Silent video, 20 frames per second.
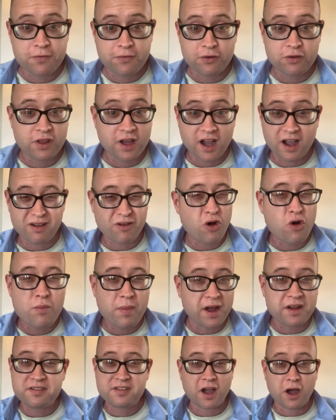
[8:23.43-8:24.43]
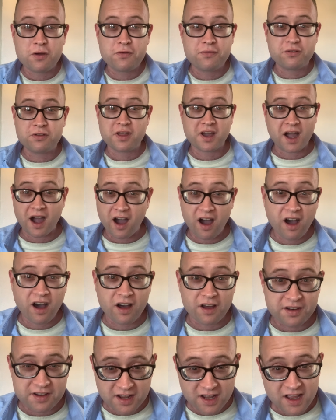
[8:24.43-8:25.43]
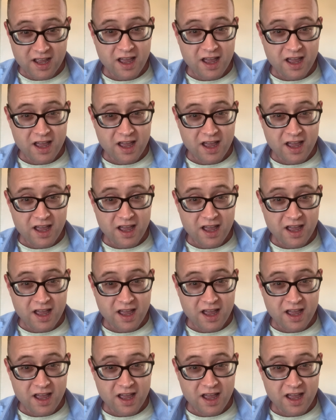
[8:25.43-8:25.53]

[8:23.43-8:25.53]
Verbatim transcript: through the almost go through the card